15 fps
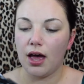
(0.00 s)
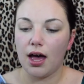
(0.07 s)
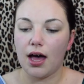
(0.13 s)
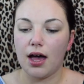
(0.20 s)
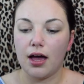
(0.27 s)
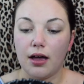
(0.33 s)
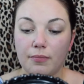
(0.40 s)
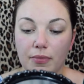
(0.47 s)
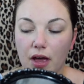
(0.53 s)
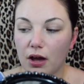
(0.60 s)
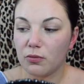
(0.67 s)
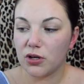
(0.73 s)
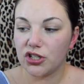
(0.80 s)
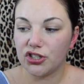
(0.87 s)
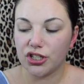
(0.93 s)
I
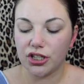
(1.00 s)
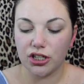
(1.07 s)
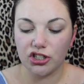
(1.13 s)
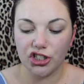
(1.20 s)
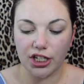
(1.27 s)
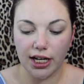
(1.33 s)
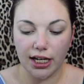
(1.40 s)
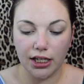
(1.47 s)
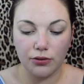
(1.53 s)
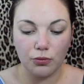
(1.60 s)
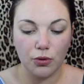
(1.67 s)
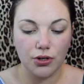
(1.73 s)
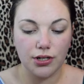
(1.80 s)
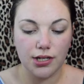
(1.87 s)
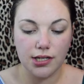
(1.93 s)
wish that the shade
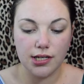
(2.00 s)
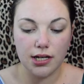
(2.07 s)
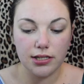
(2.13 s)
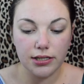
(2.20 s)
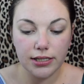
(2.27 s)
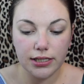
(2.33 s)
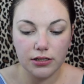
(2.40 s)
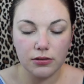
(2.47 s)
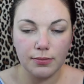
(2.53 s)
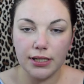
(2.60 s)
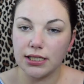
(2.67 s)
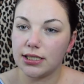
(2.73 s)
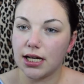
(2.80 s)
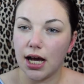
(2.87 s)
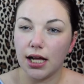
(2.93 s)
was a little
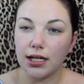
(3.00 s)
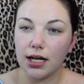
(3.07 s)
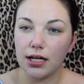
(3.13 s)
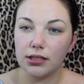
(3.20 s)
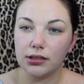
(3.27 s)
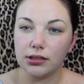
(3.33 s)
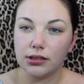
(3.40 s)
bit darker,